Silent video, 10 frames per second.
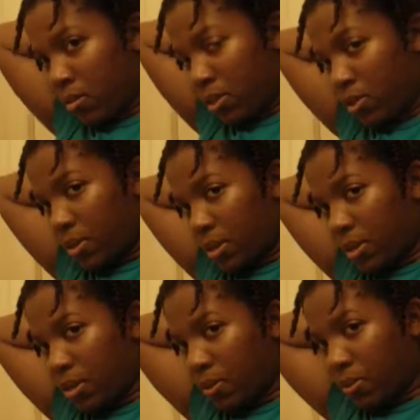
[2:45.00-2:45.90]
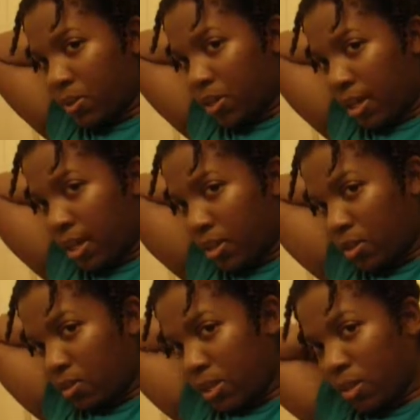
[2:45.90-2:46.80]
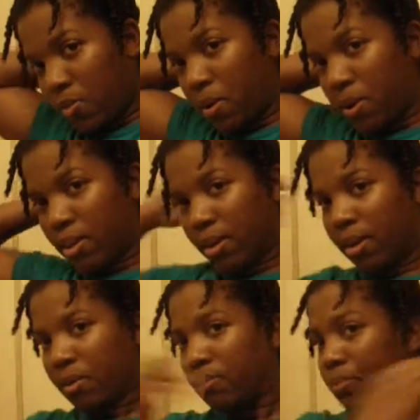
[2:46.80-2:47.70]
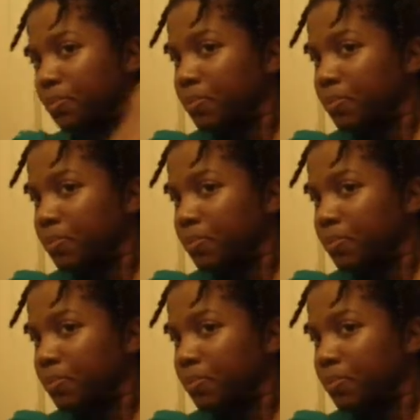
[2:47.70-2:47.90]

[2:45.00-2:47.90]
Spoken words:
As you can see, we're just taking the twist apart there.